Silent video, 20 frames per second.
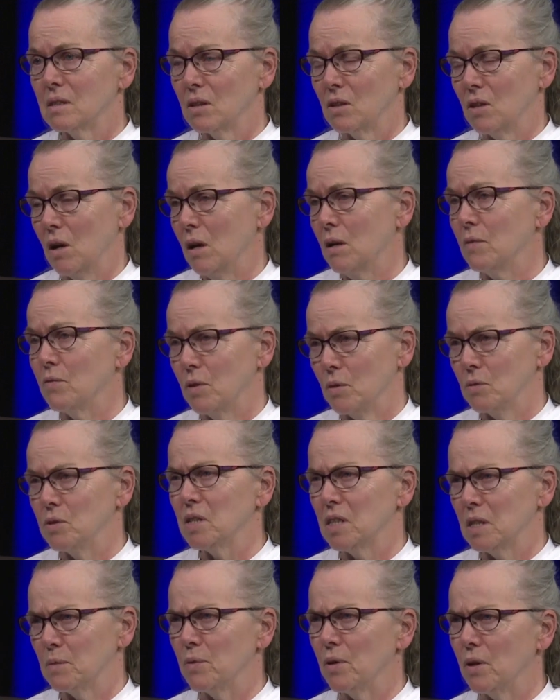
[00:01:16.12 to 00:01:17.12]
a lot of those
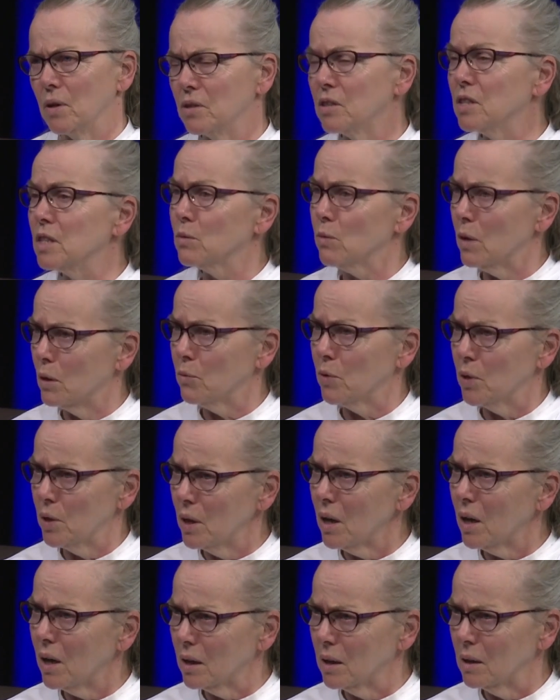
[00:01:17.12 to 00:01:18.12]
experiences when we're
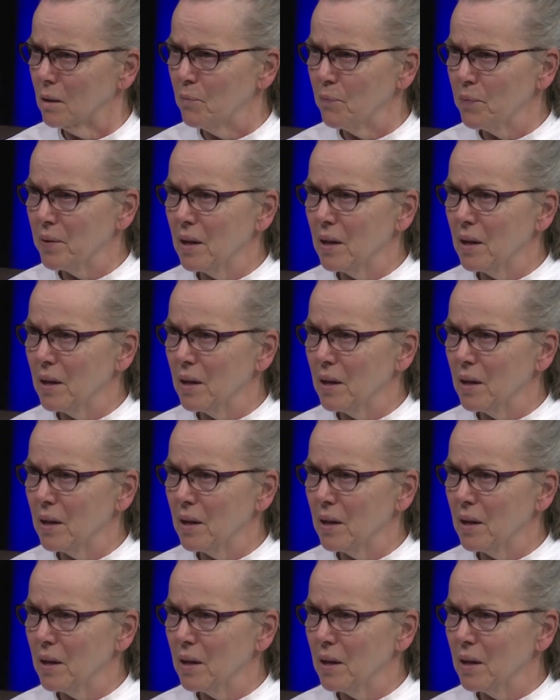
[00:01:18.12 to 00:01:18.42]
young,